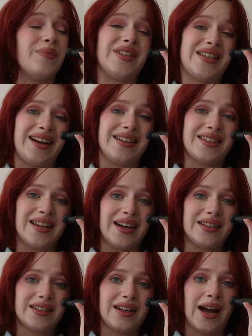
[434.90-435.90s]
besides
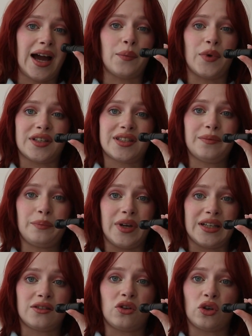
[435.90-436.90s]
that, I must
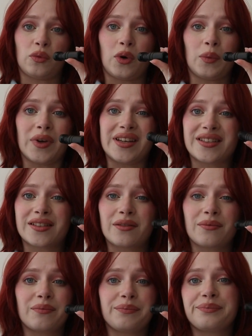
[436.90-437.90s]
admit Colourpop
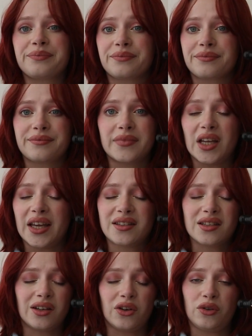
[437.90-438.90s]

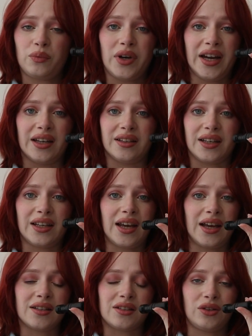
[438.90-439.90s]
it's a good brand. It
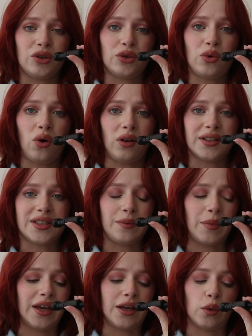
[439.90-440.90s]
has good quality
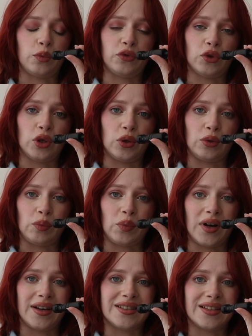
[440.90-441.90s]
makeup for lower
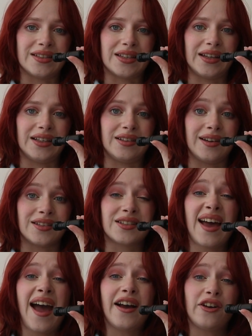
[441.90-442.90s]
prices, and it does
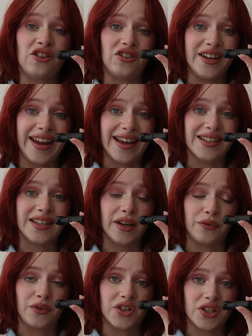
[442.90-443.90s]

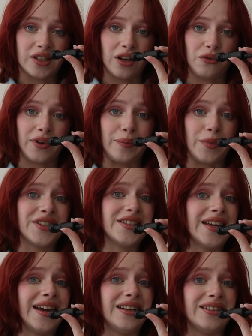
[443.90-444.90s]
creative stuff. I must
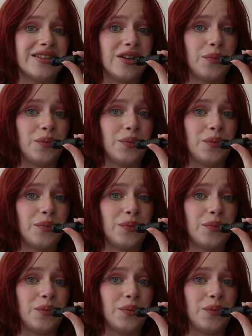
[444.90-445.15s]
say they're